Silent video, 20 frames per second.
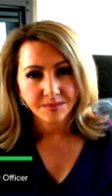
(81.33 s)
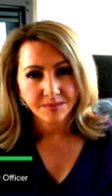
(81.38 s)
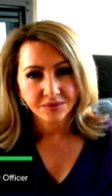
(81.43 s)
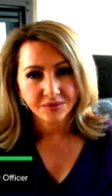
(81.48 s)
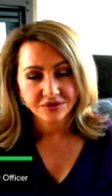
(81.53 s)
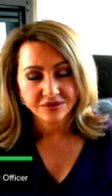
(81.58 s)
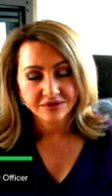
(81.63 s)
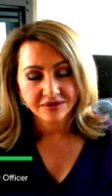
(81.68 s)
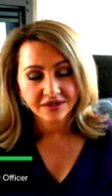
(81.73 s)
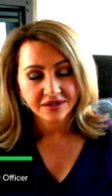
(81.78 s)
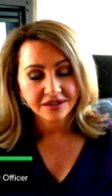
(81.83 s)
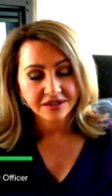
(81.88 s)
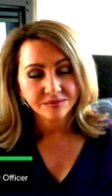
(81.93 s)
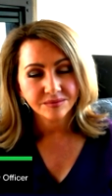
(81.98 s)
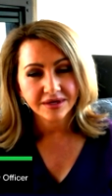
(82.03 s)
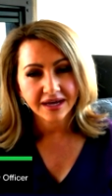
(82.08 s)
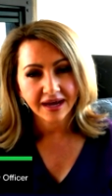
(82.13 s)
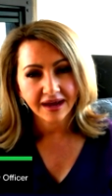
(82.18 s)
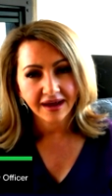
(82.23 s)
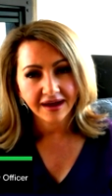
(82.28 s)
opportunities
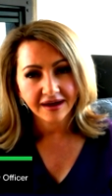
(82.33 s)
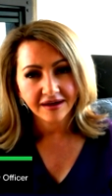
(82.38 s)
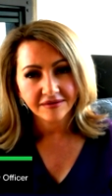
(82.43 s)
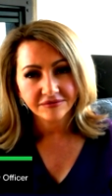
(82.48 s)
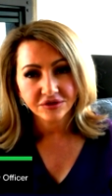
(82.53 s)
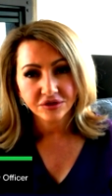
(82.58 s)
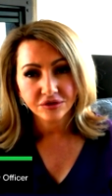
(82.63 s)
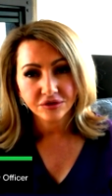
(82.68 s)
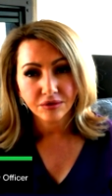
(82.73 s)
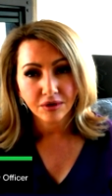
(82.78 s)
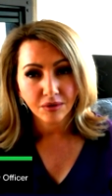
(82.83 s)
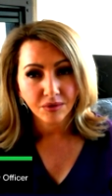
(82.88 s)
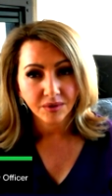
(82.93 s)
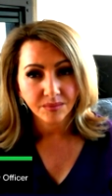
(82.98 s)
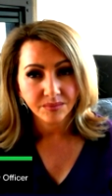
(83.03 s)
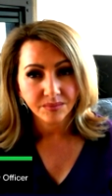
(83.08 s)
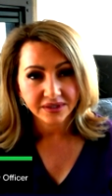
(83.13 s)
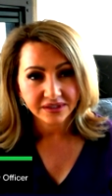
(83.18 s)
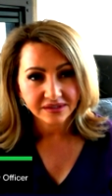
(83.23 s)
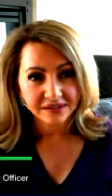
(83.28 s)
we have to grow
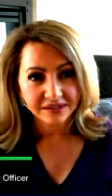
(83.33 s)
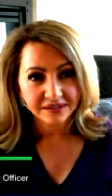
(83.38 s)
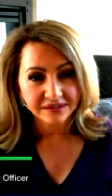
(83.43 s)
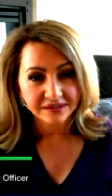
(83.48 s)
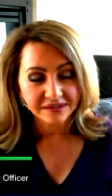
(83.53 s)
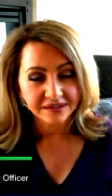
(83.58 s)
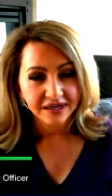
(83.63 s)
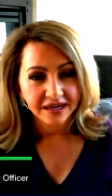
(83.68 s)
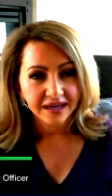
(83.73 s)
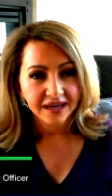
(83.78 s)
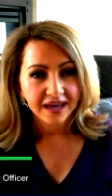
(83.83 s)
our business